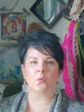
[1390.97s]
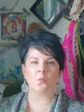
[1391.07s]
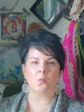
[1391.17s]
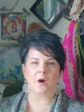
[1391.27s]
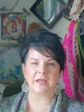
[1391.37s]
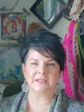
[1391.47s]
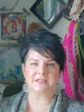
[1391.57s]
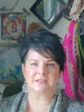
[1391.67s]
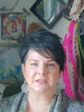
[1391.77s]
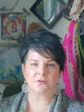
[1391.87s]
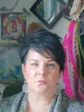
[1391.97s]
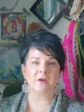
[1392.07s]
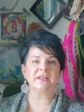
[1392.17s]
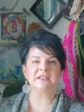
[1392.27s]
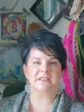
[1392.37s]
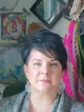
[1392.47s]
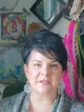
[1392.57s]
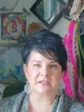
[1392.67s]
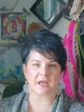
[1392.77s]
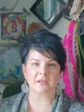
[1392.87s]
what what needs to
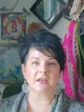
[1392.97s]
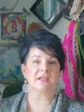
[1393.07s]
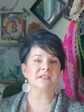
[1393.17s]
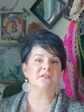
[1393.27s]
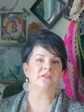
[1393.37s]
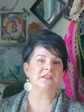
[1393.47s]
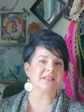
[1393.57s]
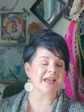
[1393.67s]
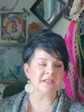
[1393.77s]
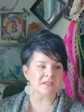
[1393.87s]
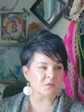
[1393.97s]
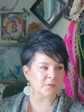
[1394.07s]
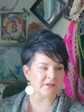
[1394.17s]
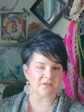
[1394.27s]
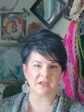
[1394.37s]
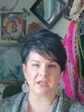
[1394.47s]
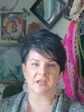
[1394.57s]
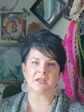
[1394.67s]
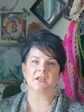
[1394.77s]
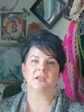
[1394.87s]
be done because if it's ends weaving
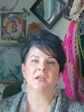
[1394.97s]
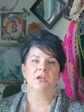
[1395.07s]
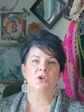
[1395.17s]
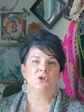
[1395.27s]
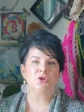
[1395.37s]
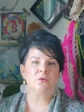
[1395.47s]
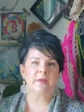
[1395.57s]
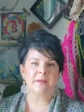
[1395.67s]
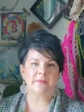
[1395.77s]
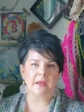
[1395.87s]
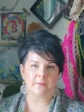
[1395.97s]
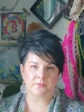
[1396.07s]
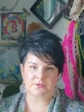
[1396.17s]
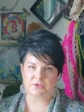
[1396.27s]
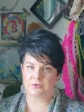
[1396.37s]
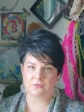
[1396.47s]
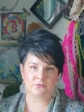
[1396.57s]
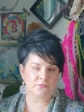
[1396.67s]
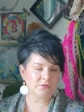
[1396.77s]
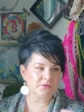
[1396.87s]
in you may be able
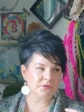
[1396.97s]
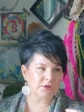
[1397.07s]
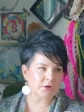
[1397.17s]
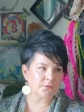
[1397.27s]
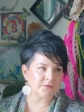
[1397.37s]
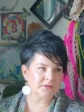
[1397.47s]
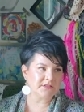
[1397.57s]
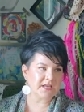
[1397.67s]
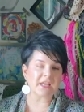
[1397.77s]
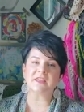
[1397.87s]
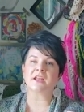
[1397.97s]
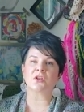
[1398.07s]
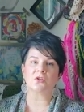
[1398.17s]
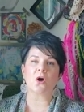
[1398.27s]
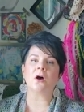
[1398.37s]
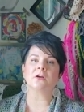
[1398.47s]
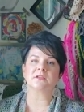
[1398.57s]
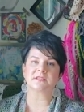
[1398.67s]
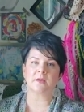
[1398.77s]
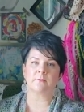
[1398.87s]
to you know take that
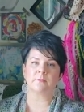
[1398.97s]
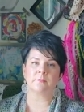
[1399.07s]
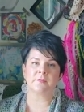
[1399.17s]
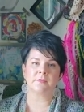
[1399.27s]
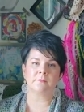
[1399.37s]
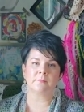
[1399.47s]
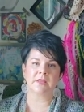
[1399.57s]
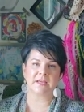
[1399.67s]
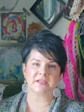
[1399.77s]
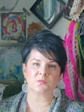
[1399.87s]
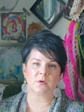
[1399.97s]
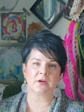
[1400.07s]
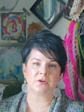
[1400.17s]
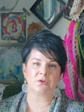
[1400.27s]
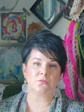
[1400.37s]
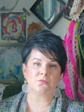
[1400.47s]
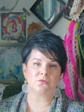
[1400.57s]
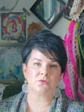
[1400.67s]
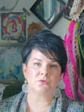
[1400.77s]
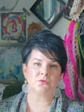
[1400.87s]
along some place where you
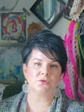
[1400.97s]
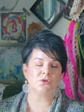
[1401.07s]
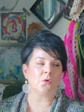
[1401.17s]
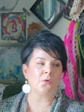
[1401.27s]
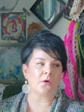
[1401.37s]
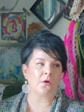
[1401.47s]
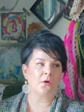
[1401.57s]
don't